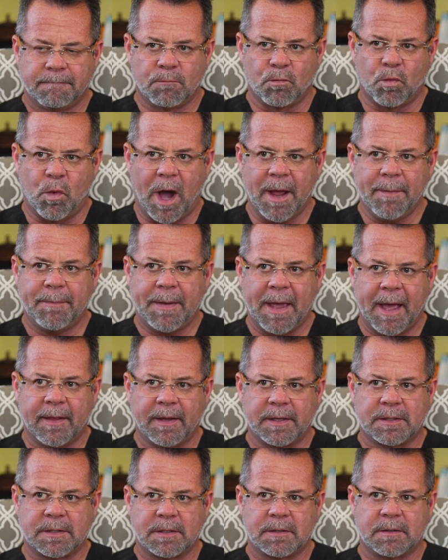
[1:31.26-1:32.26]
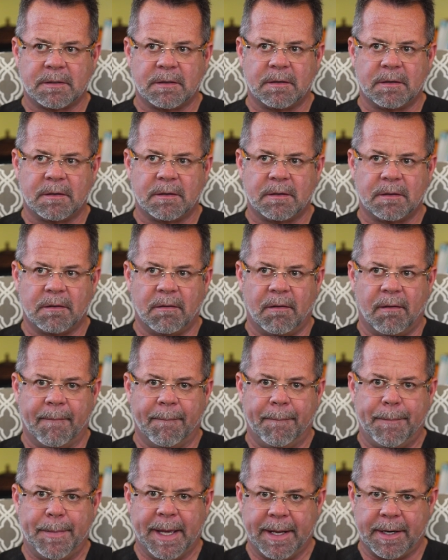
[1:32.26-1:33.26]
Why pellets are
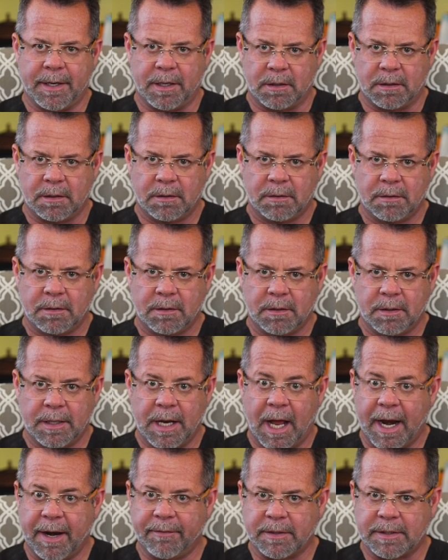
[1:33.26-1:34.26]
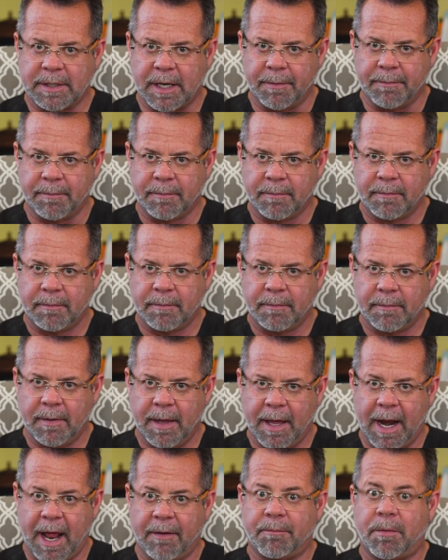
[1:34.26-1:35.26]
better, not every time.
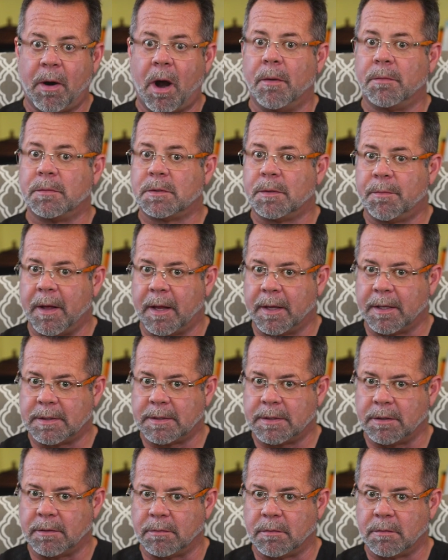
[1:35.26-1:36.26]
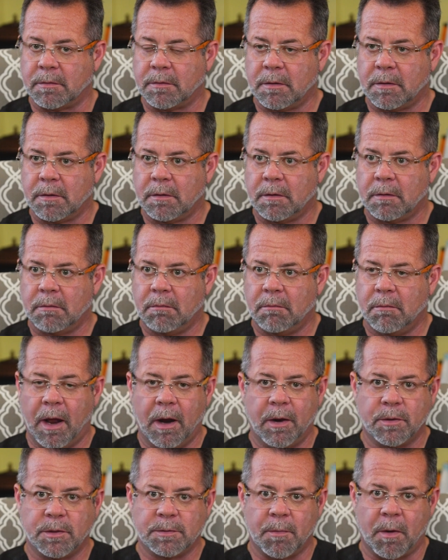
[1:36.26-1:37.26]
And I have problems with pellets too. I
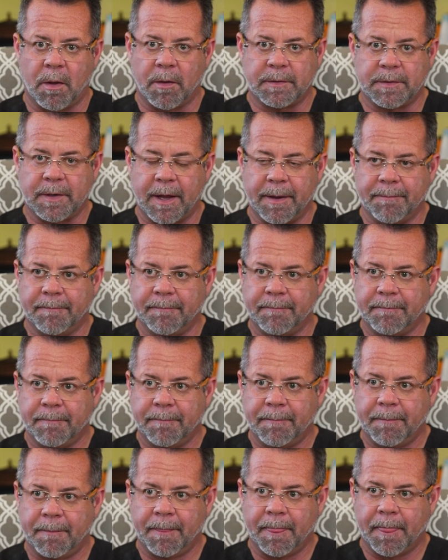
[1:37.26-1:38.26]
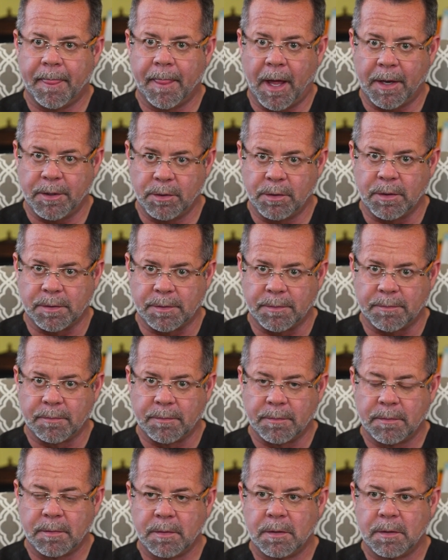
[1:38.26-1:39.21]
don't use them all the time. I do use them.